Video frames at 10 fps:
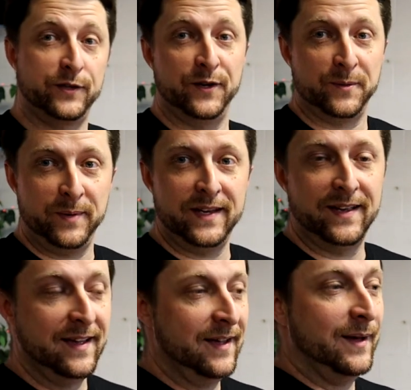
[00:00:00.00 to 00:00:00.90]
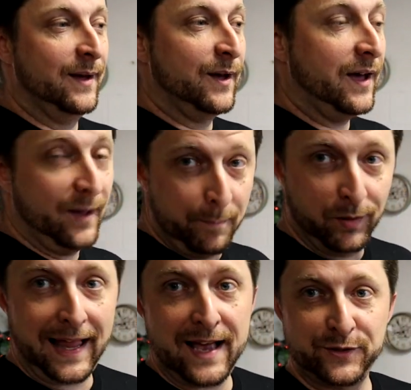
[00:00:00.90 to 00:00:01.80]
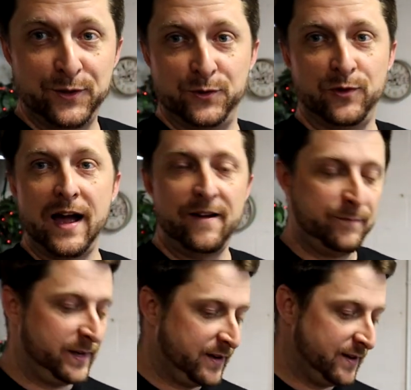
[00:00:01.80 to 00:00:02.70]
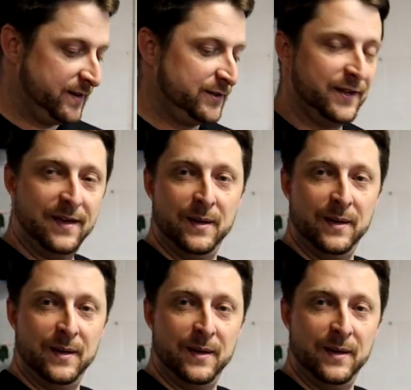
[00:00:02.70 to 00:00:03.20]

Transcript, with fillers: is going to be a blast to drive because